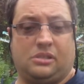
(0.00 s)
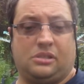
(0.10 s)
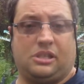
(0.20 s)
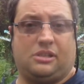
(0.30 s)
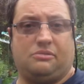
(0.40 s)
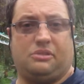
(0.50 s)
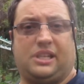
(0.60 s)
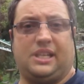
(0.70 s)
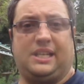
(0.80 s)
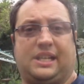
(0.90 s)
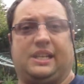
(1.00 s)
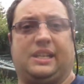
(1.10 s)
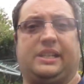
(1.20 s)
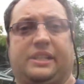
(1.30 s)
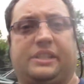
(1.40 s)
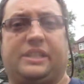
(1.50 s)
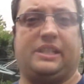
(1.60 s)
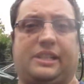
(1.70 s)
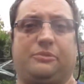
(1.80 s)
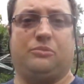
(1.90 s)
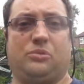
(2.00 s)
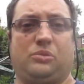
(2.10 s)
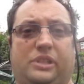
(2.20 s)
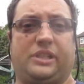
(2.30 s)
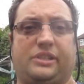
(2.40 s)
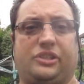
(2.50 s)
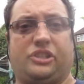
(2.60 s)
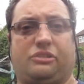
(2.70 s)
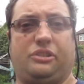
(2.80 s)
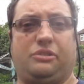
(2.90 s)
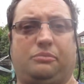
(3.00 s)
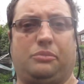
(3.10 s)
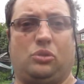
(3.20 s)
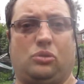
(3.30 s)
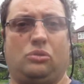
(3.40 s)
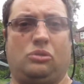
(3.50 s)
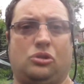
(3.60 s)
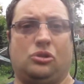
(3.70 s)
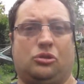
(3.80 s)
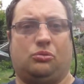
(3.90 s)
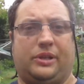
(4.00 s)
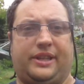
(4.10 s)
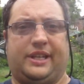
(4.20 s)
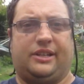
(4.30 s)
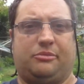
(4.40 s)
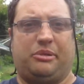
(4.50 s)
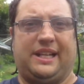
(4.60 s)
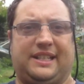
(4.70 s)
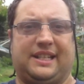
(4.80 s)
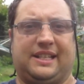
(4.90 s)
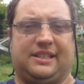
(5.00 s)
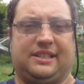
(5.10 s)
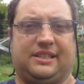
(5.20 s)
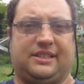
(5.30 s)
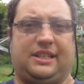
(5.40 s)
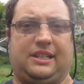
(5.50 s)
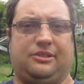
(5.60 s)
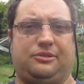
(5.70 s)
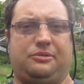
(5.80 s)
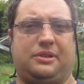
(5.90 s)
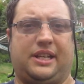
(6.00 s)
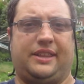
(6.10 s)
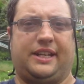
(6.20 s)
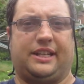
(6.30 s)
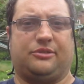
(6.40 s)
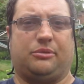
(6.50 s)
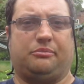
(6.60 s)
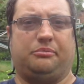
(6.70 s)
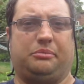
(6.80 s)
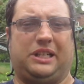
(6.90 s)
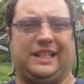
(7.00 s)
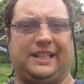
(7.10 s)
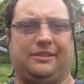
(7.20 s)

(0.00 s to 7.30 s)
Okay, I will show you more when they are painted. See you in the next one. Bye.